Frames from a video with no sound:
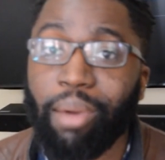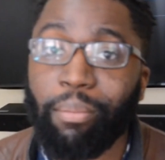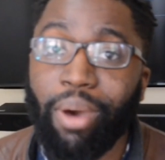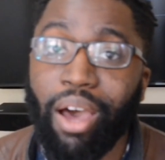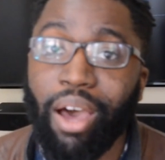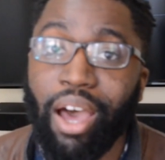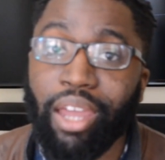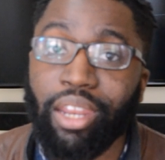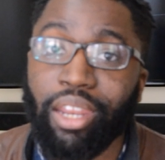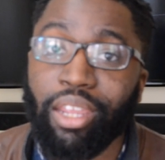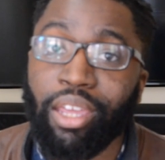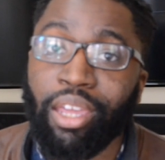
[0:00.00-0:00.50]

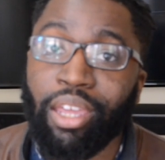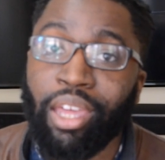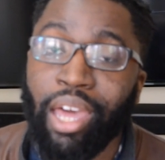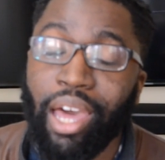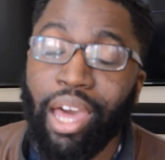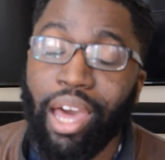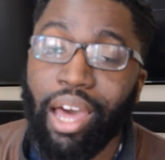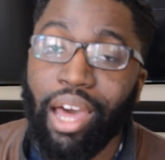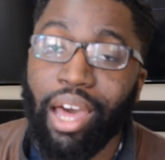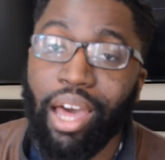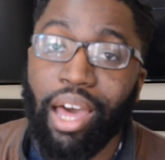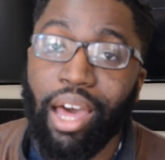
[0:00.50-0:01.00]
bought
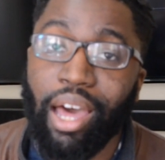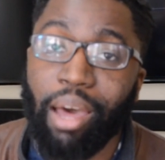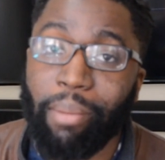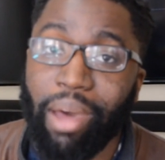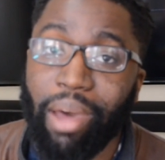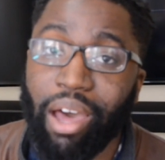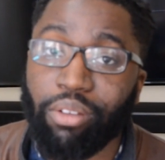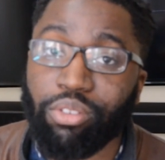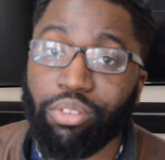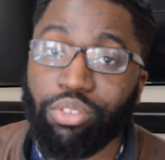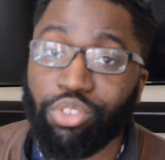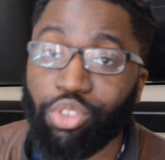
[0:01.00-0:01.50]

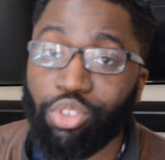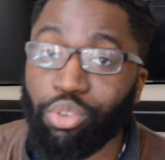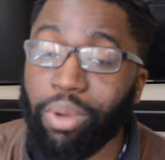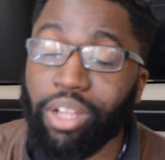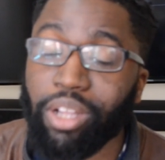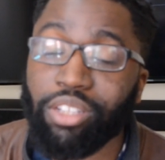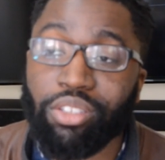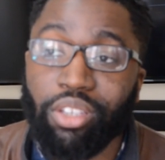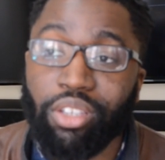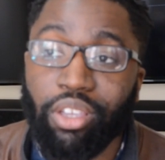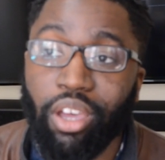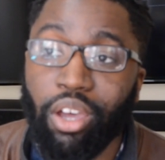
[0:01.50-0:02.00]
about 2
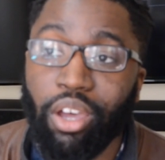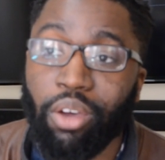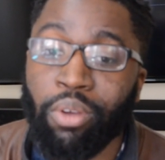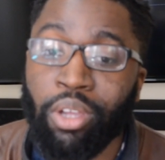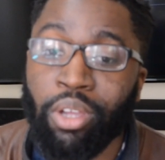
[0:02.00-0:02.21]
months ago.